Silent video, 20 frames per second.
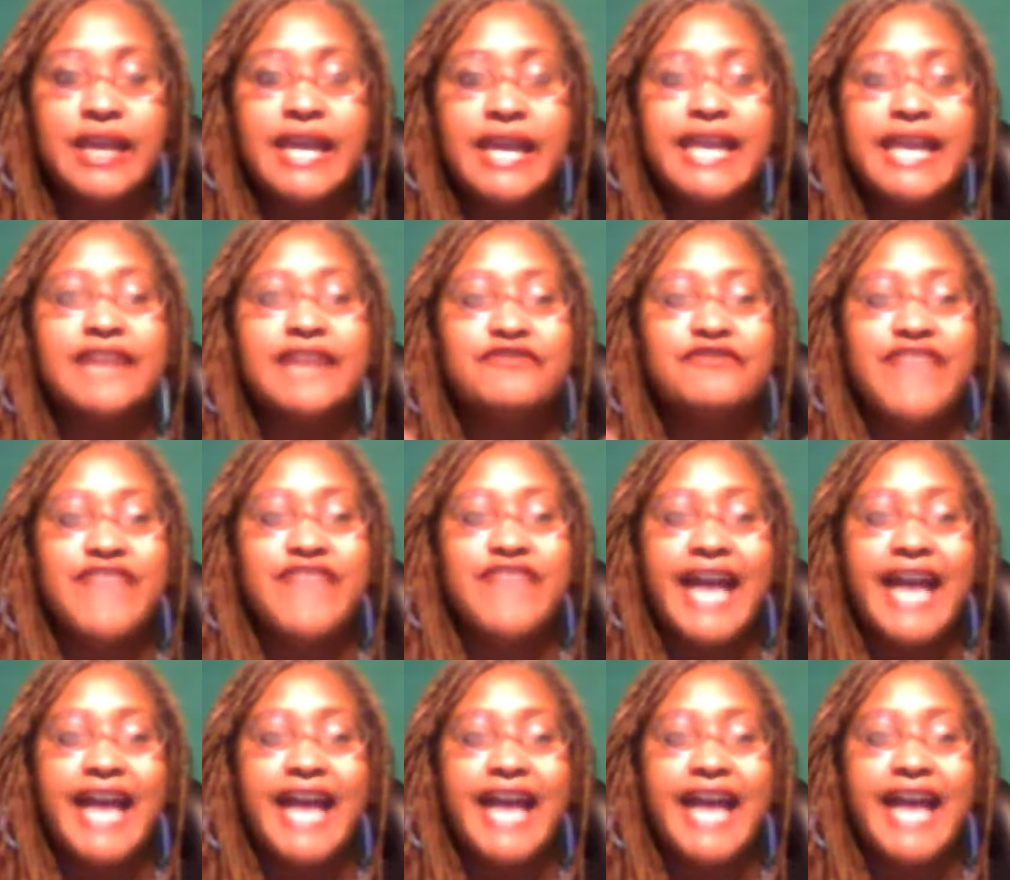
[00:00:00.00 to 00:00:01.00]
If
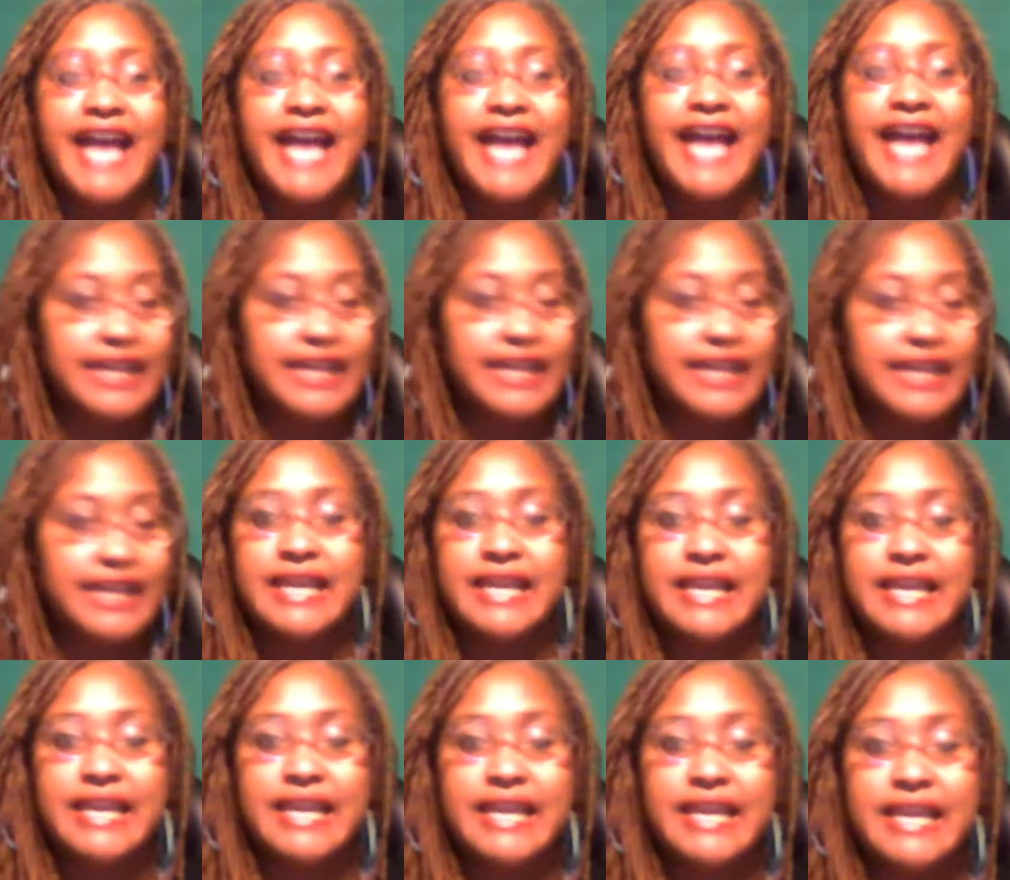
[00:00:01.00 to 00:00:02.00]
that's what you're getting,
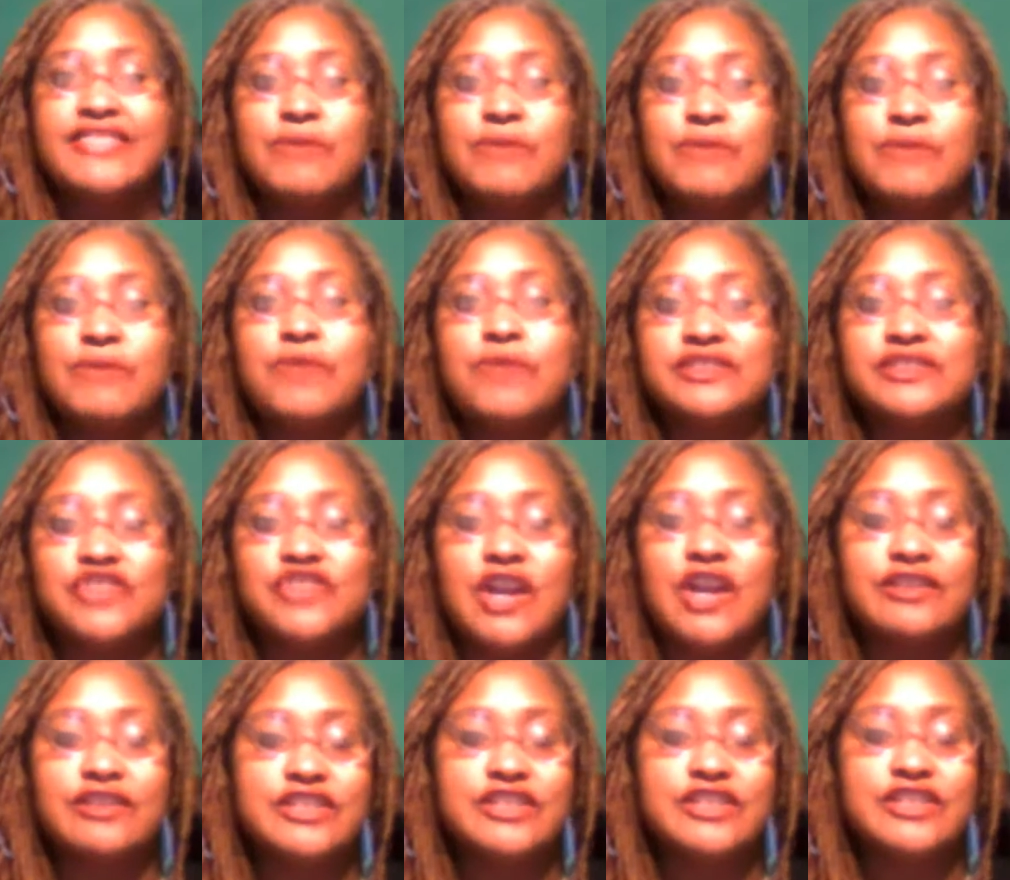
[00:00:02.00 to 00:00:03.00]
then we want to
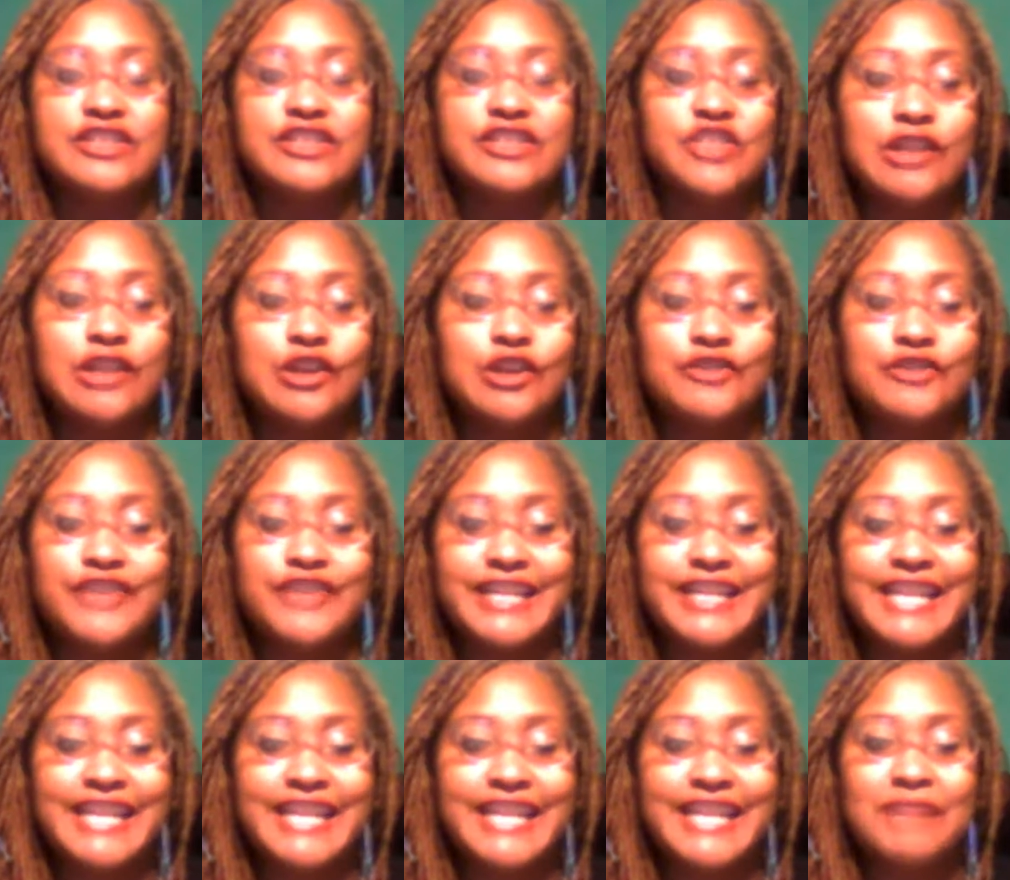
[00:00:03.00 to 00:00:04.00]
start this all over
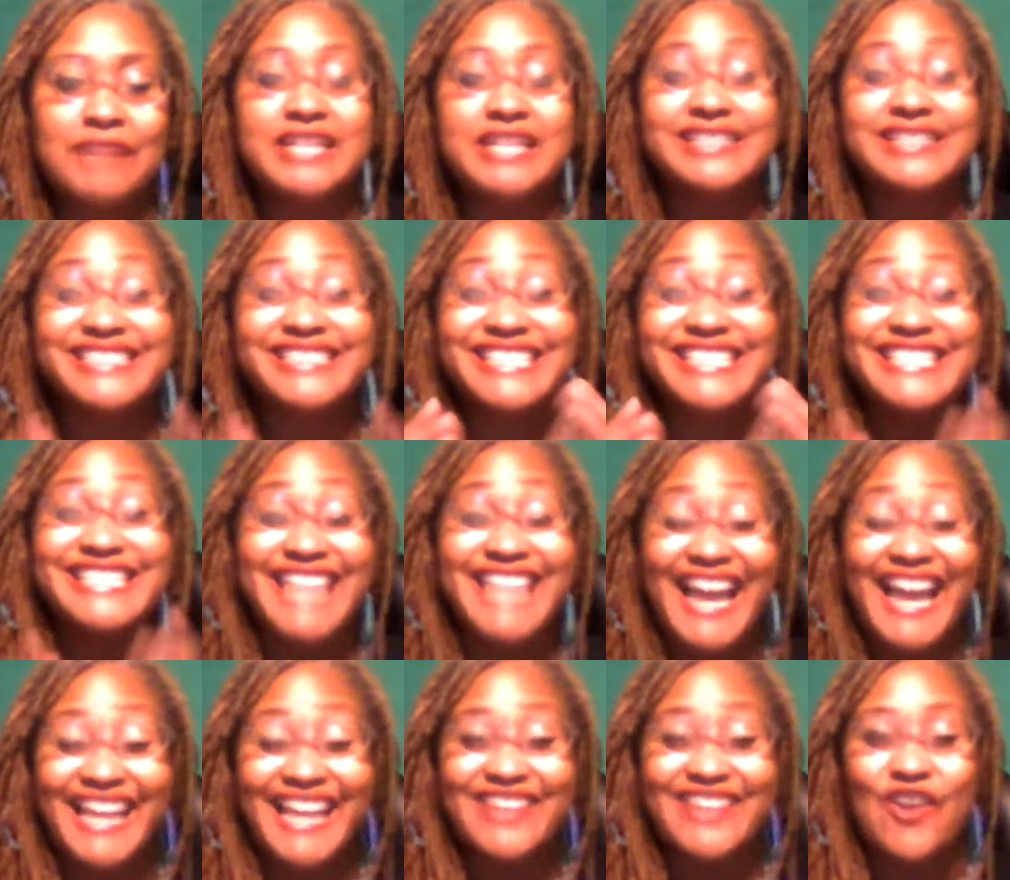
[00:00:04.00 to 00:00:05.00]
again, because
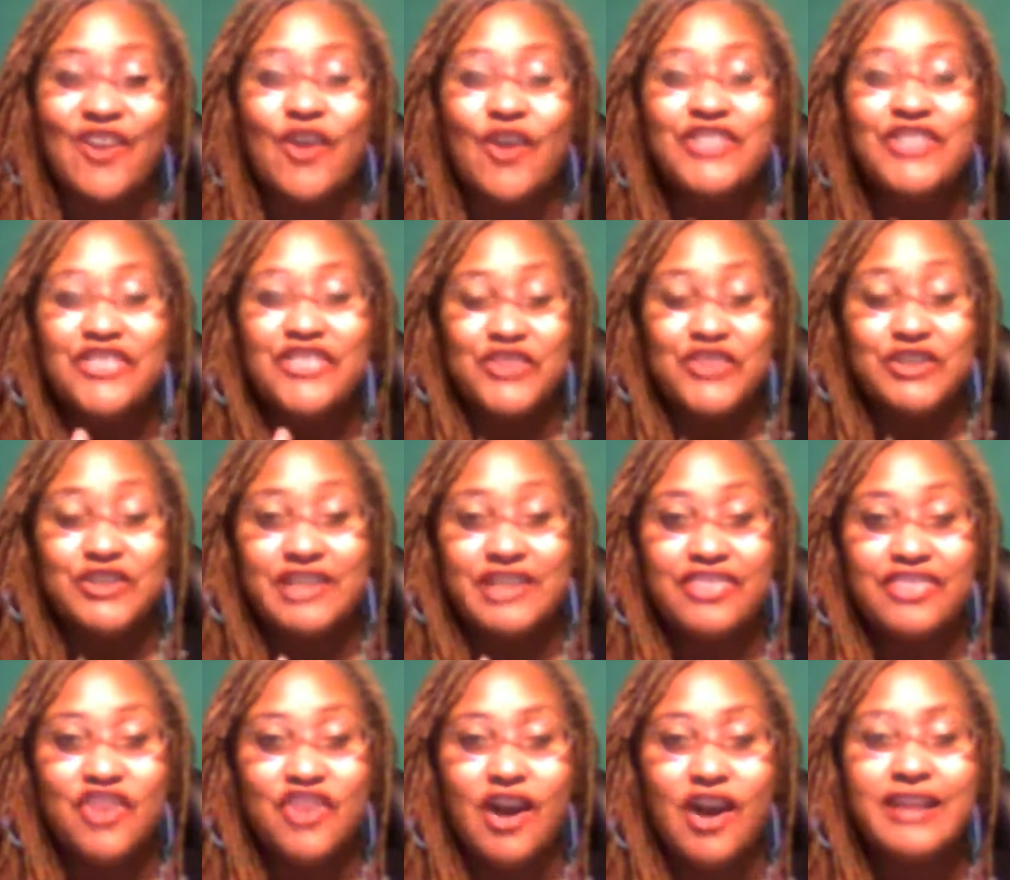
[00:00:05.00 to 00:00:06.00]
tonight on the Thursday
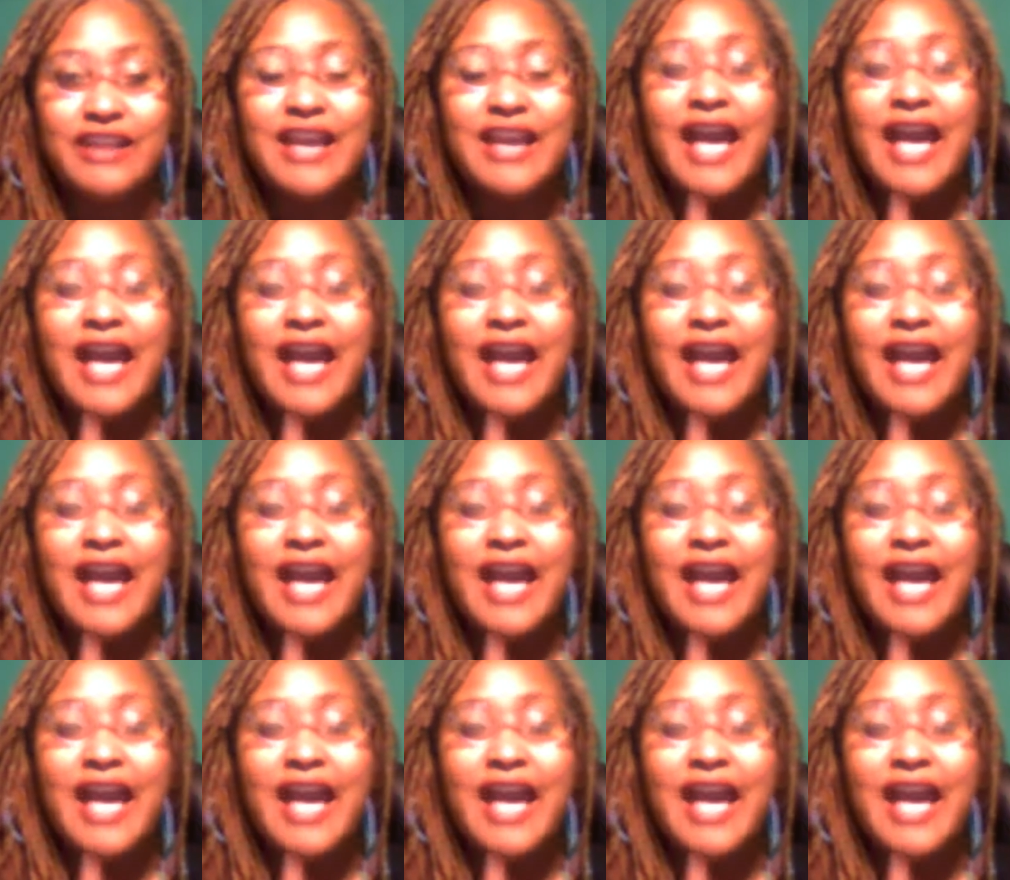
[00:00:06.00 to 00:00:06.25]
Thought,